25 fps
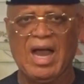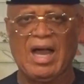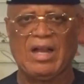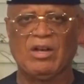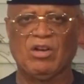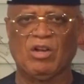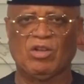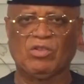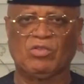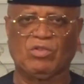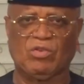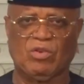
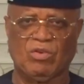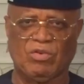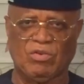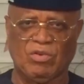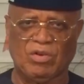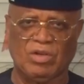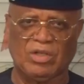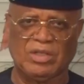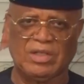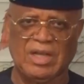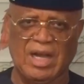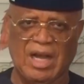I had also
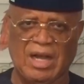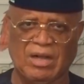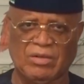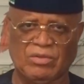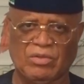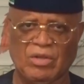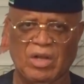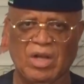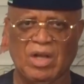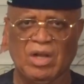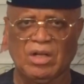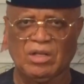rolled
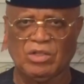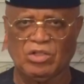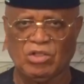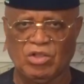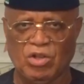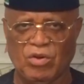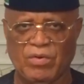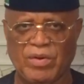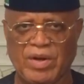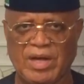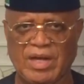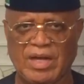out
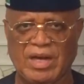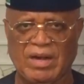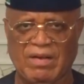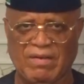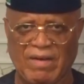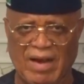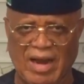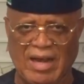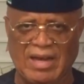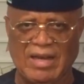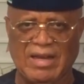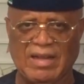during
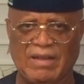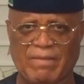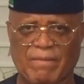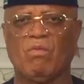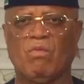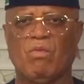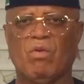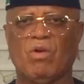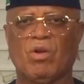the rally.